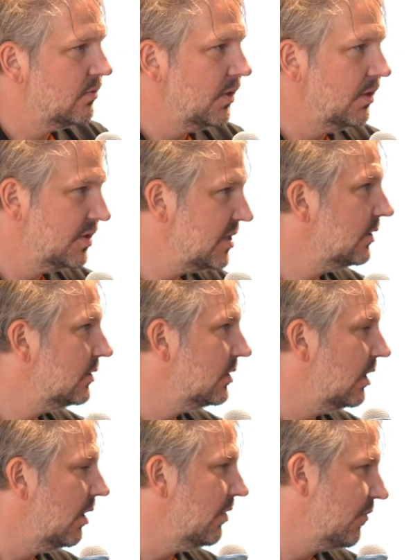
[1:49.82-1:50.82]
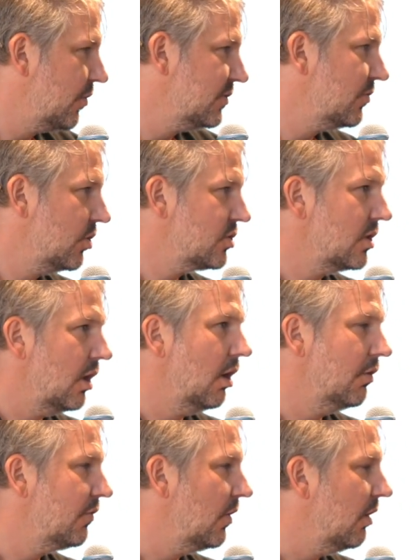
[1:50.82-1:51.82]
so we still, the first version
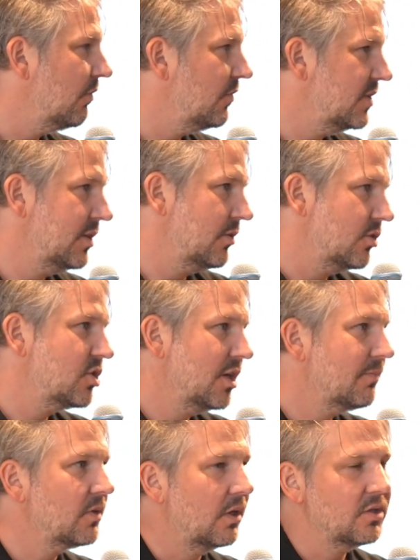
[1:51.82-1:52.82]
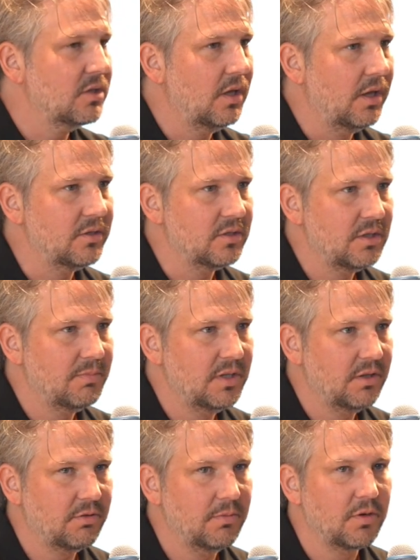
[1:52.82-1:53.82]
of V0 shipped on
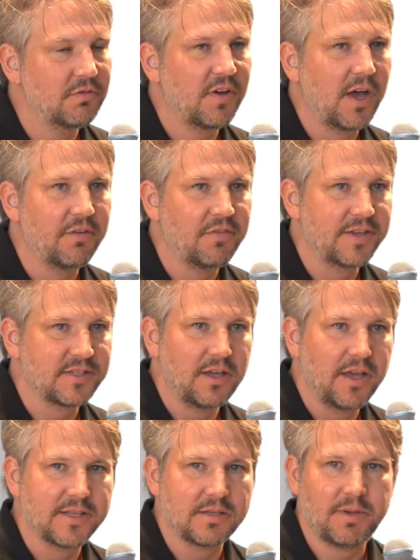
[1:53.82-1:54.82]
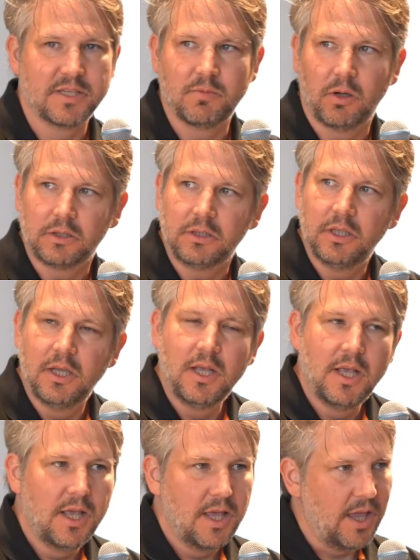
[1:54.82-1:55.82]
GPT 3.5 as a base model.
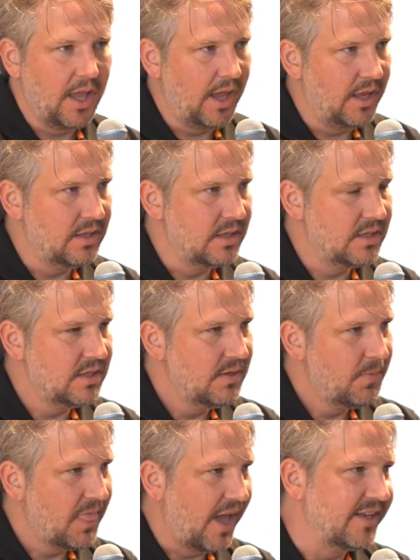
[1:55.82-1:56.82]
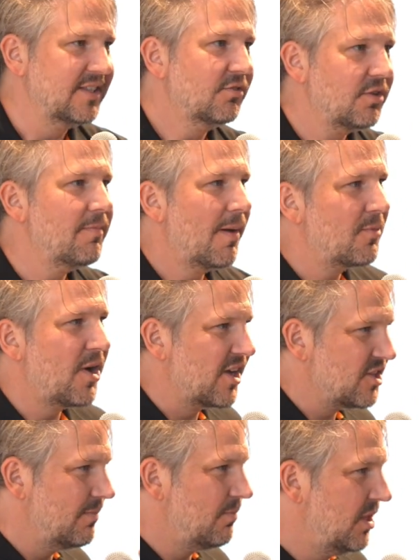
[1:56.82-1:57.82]
And I still remember
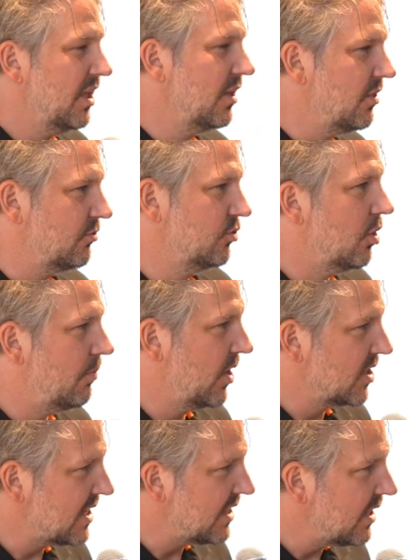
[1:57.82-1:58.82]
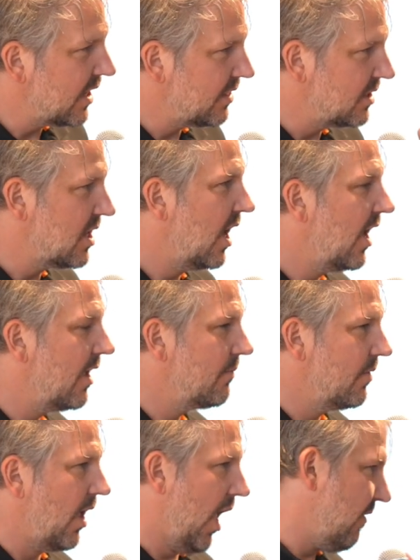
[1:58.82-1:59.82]
actually being in the room because I think at the
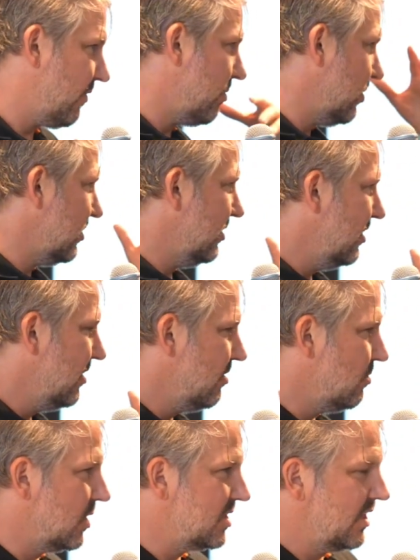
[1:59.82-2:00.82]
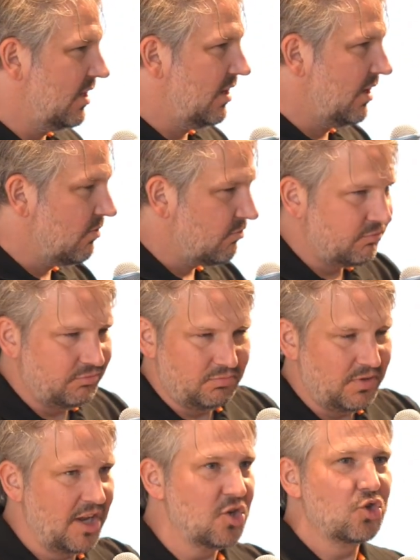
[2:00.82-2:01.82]
time, everyone who was
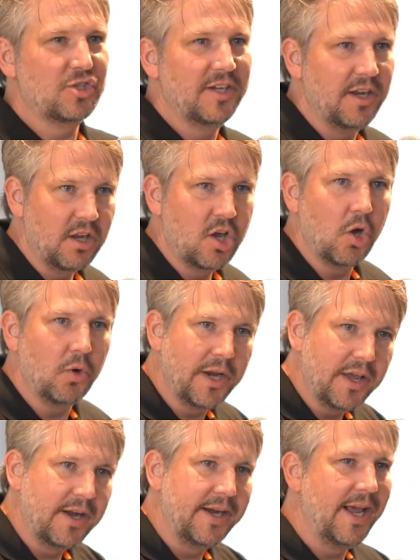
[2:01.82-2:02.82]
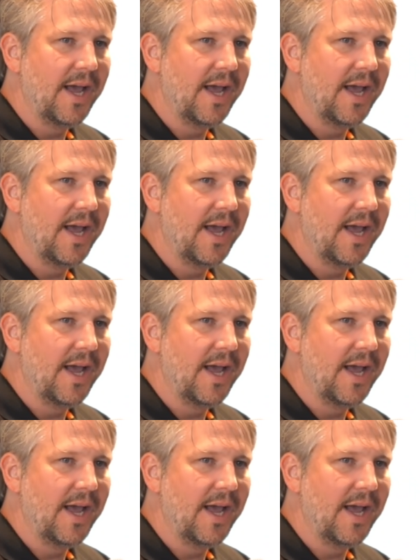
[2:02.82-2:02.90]
interested in coding and